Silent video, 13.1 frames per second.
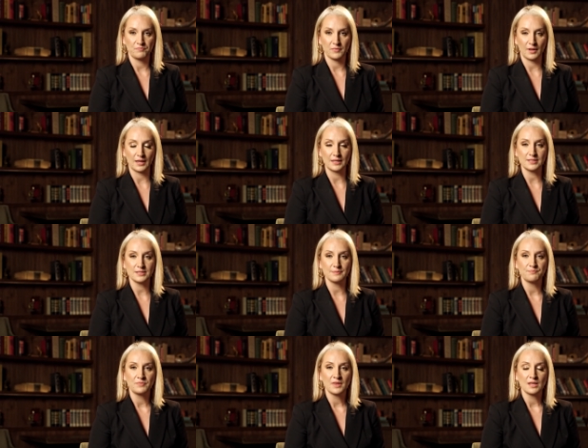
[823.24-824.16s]
right?
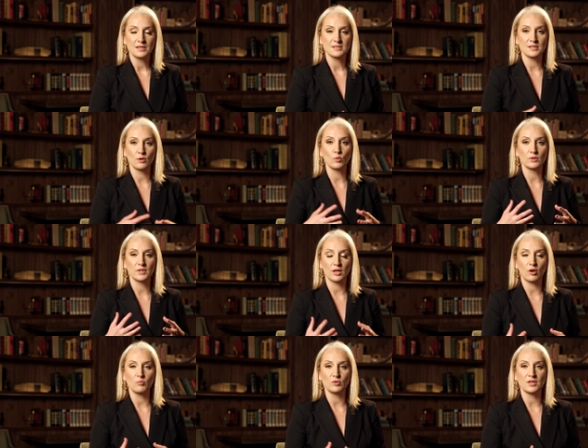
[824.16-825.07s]
So the
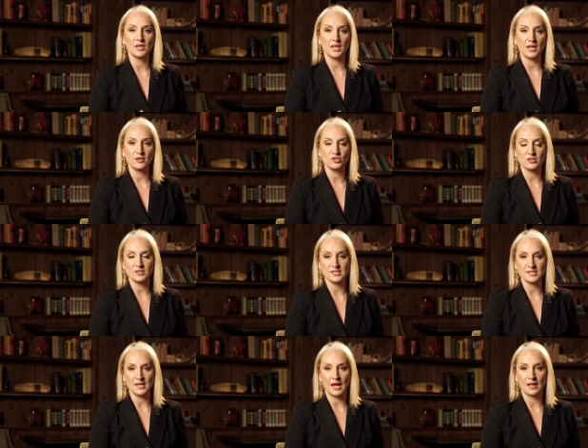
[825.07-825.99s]
communication
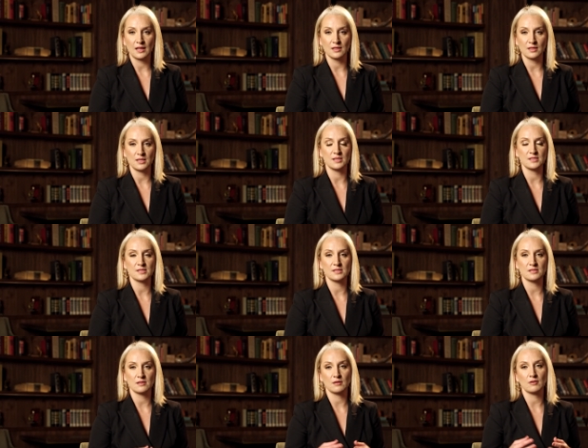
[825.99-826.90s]
style
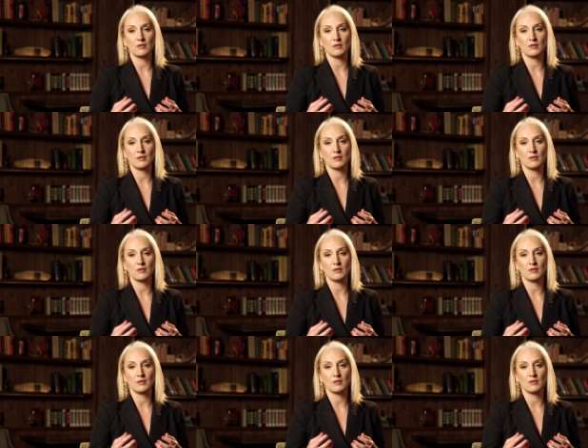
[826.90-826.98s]
is